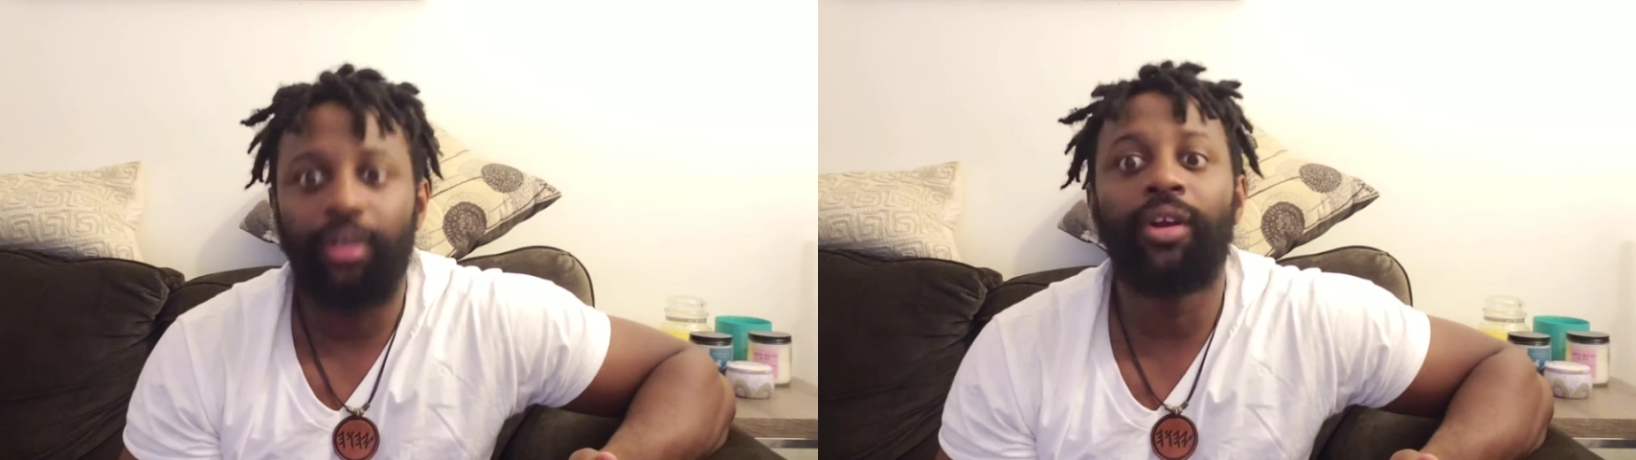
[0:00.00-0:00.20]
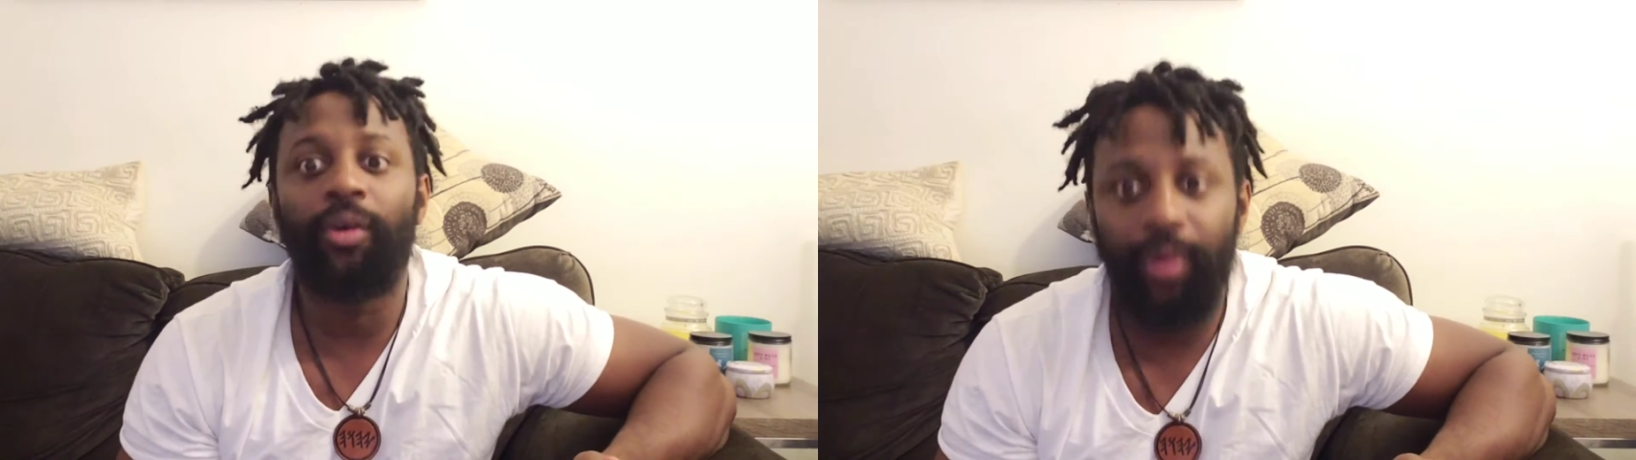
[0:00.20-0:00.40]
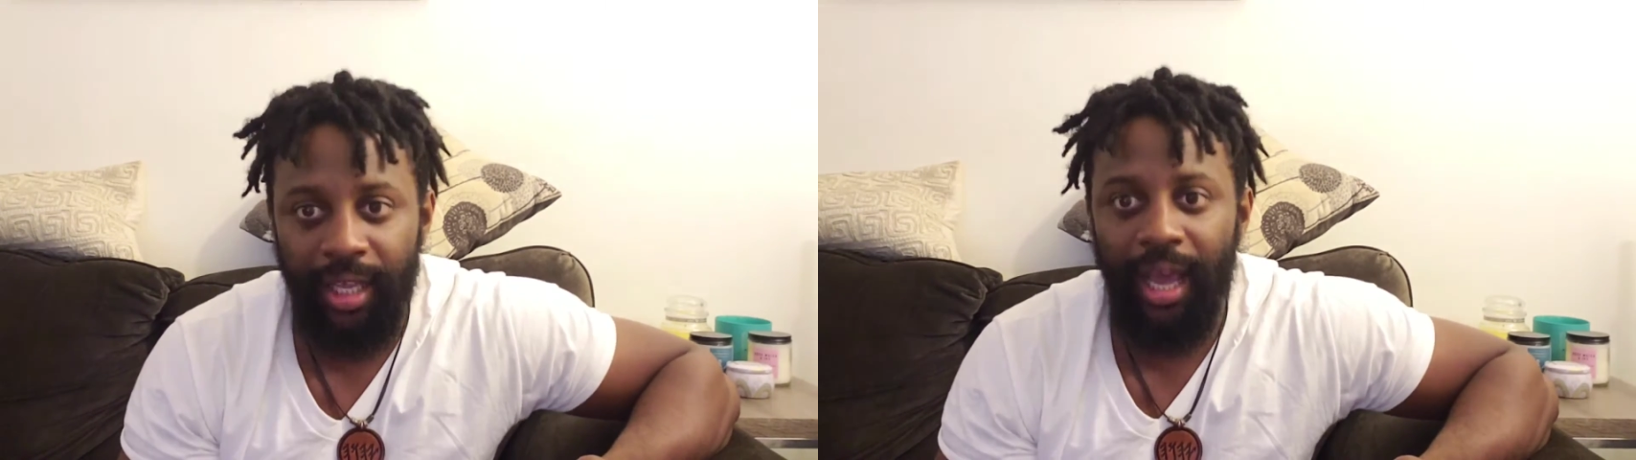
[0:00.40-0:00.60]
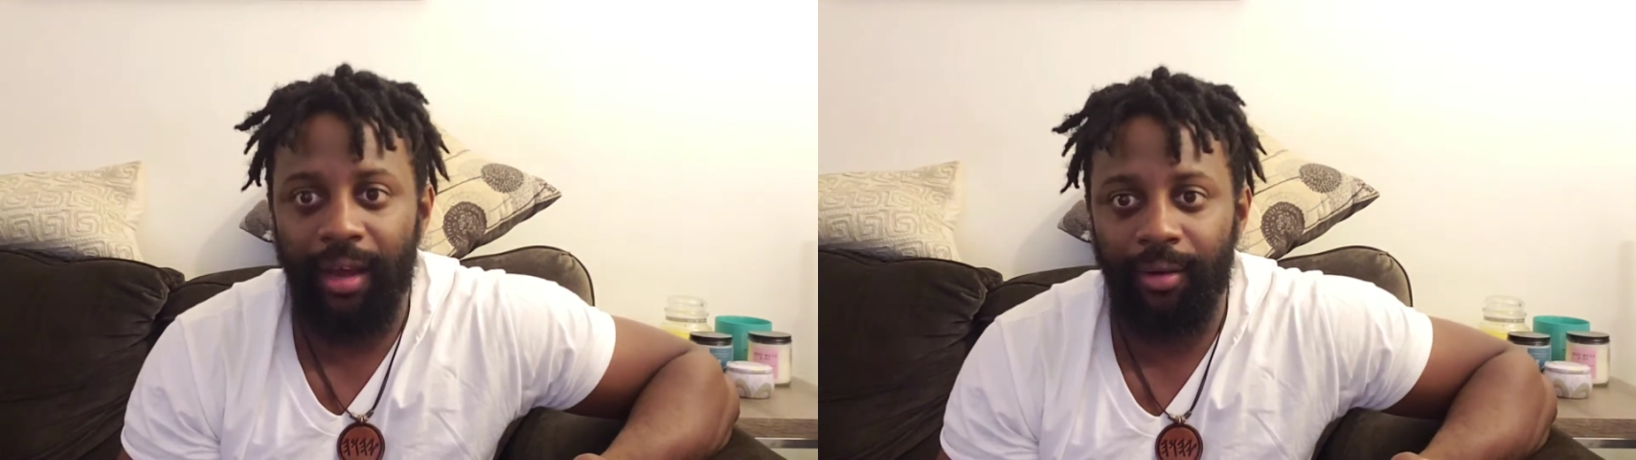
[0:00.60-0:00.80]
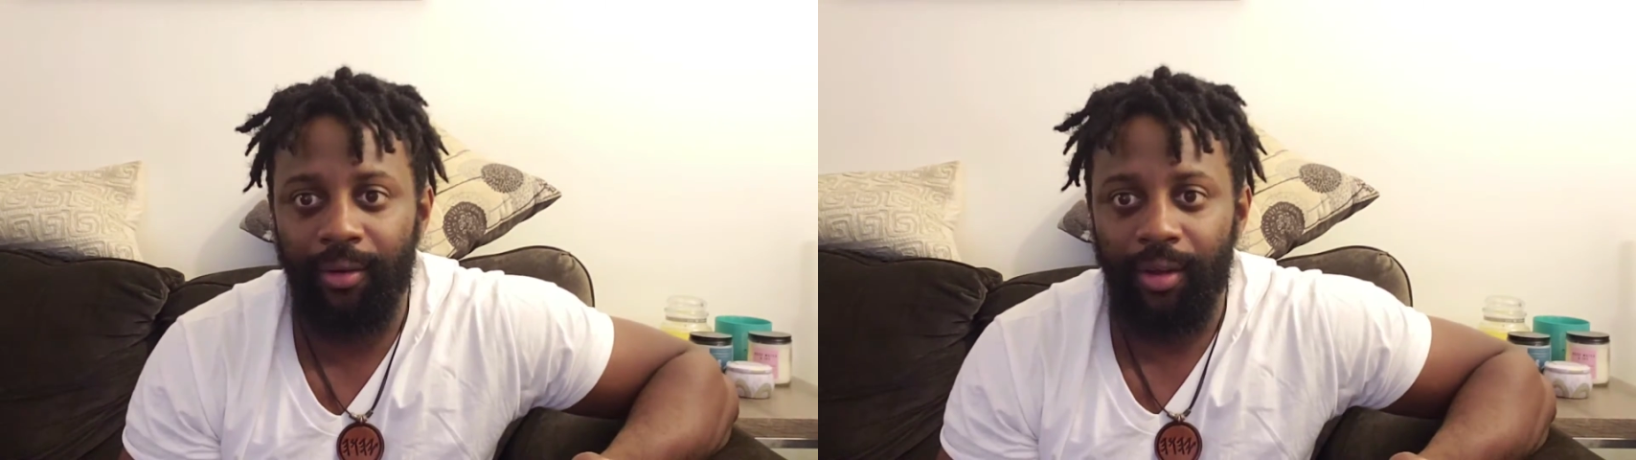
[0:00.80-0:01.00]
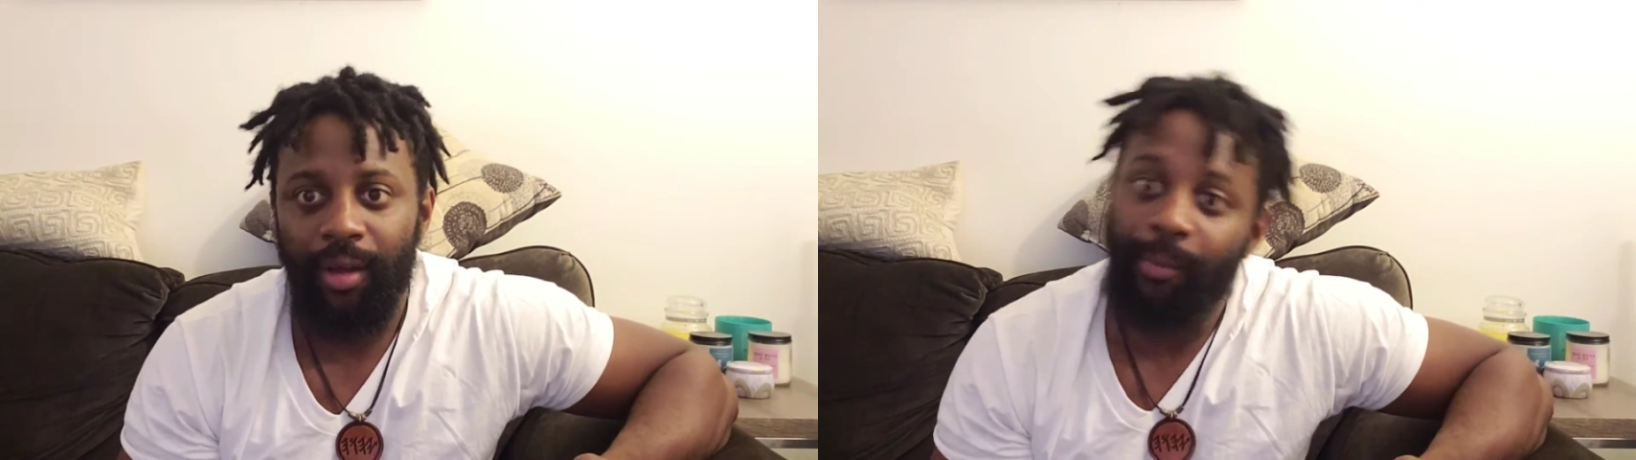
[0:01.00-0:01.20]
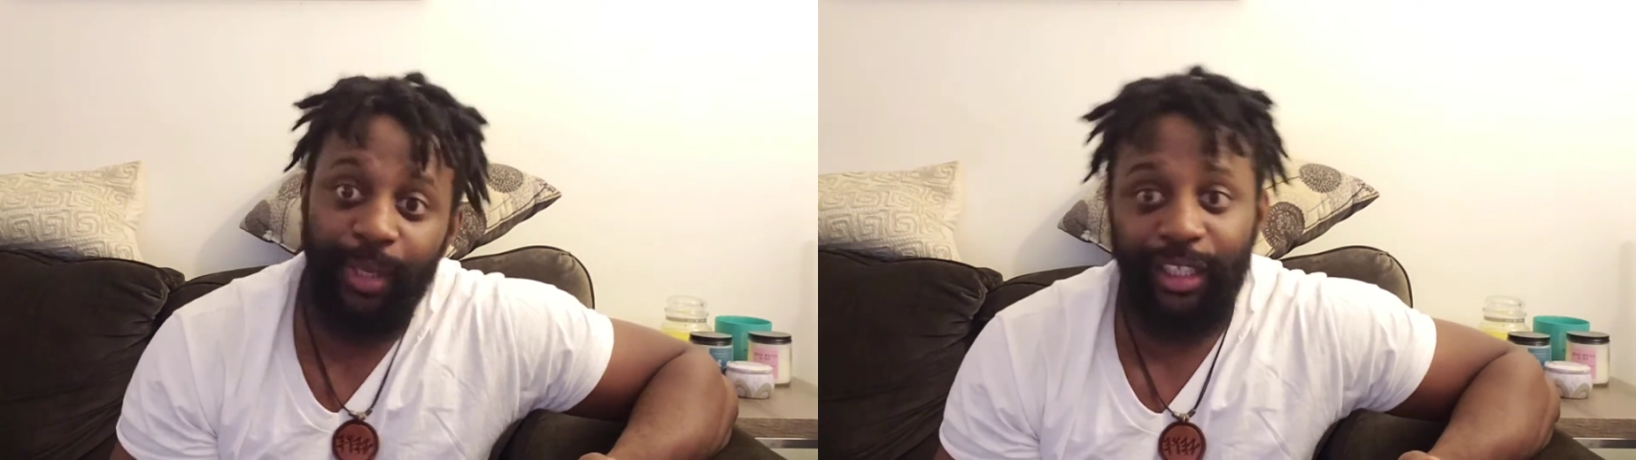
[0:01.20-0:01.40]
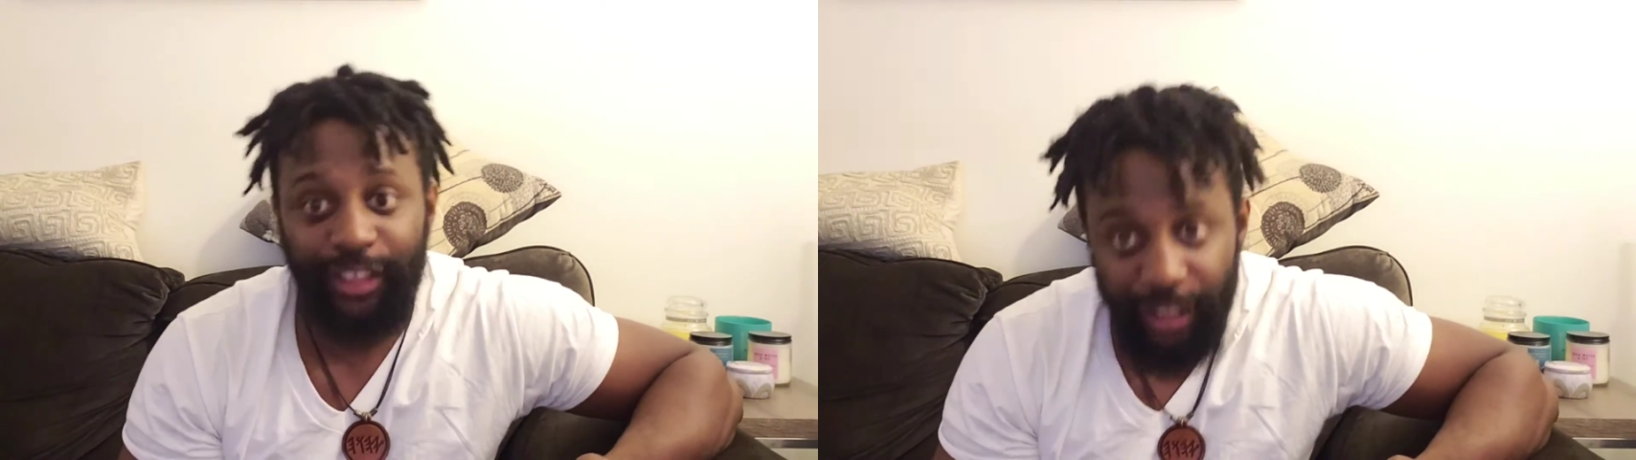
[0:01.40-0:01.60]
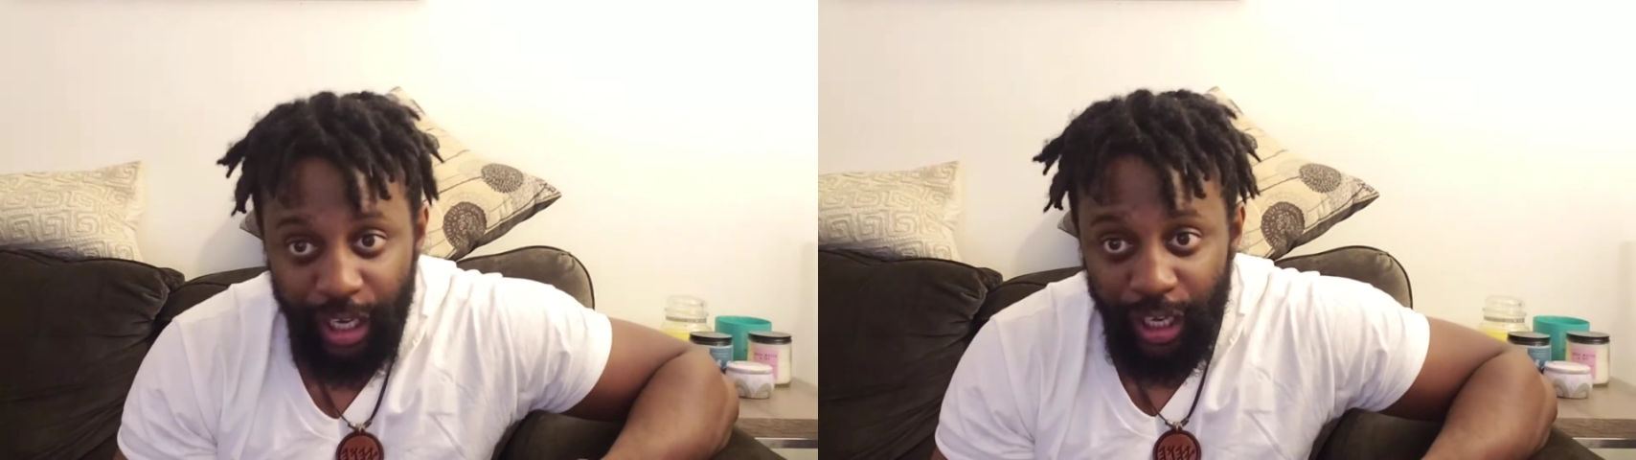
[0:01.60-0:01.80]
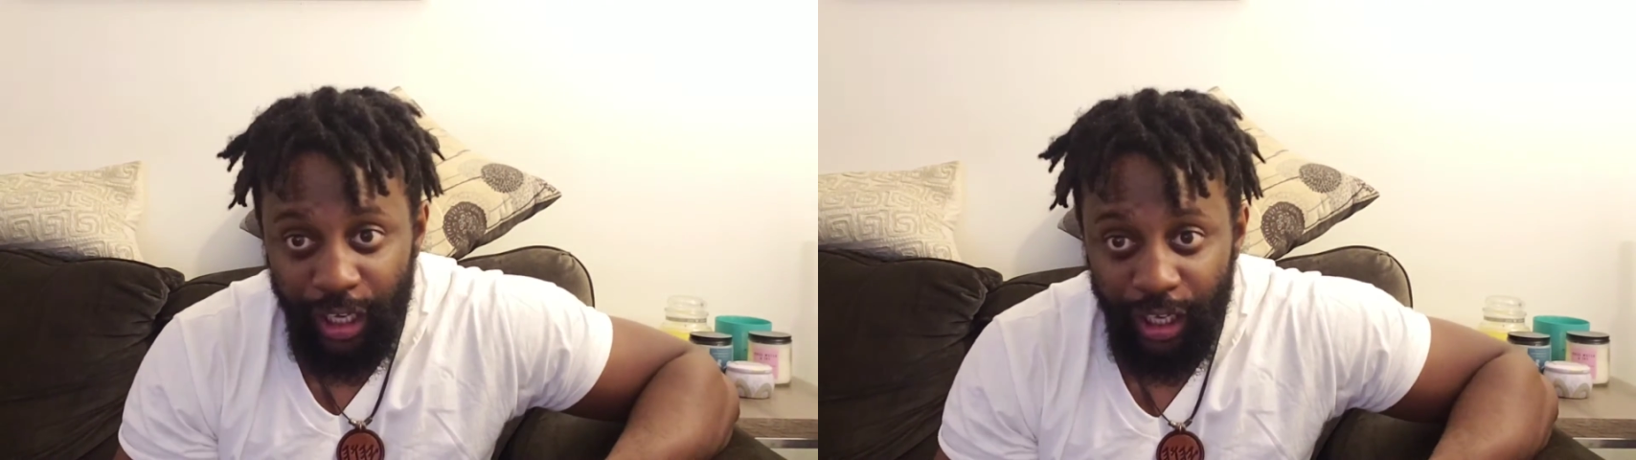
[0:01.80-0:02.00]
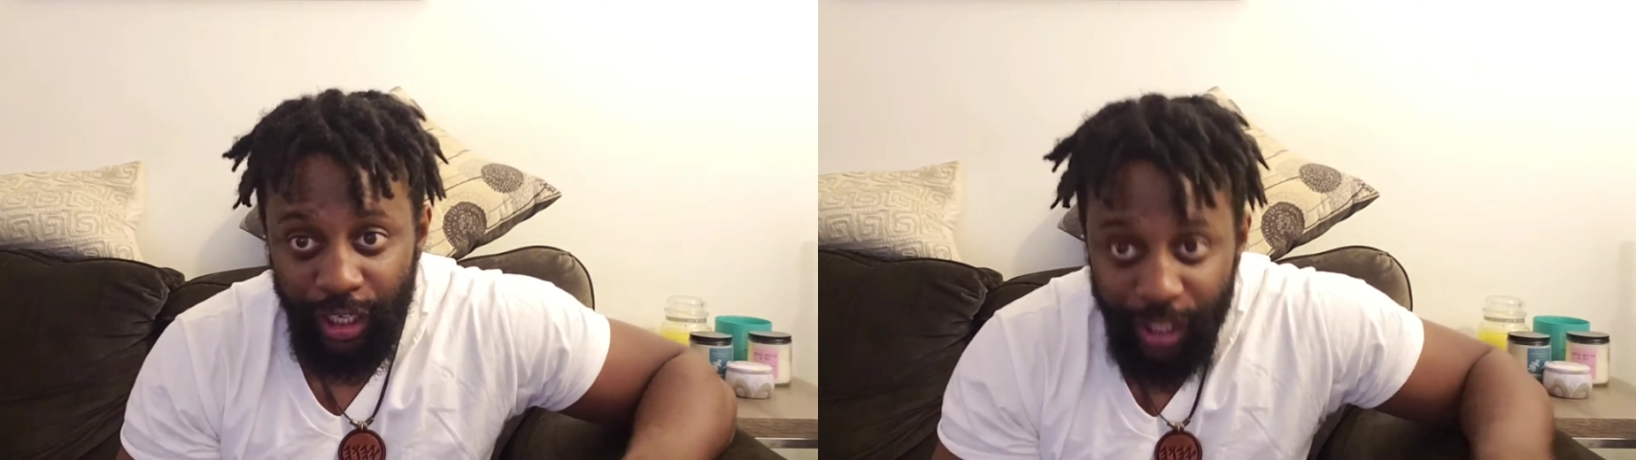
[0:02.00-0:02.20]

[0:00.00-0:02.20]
No cap. BXD King.